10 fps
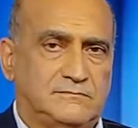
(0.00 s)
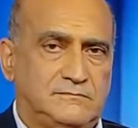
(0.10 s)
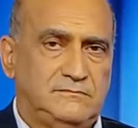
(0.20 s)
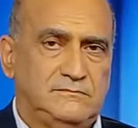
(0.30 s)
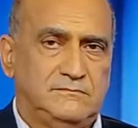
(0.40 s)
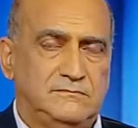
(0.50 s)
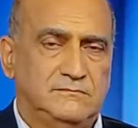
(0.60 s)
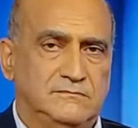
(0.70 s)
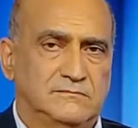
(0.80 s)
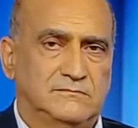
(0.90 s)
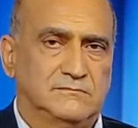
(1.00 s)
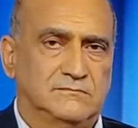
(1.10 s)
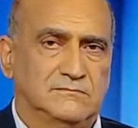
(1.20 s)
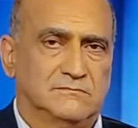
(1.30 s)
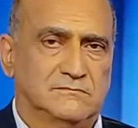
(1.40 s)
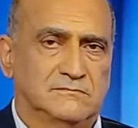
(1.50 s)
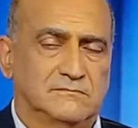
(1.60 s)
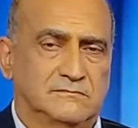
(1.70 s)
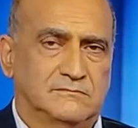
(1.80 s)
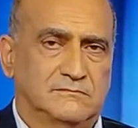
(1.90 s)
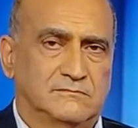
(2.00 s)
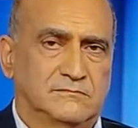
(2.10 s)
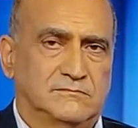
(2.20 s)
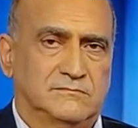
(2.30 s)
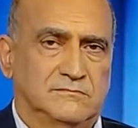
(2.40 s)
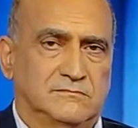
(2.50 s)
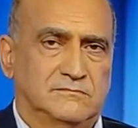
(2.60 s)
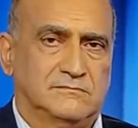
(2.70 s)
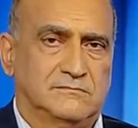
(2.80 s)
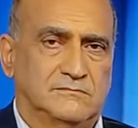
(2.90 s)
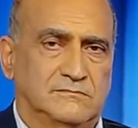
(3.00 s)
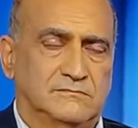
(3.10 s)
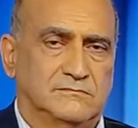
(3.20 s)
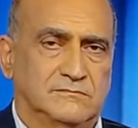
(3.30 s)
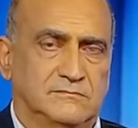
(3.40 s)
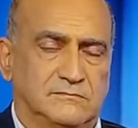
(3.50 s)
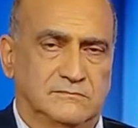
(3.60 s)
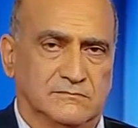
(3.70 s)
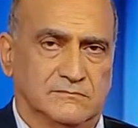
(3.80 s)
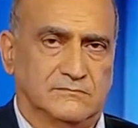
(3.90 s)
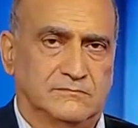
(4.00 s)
(silent)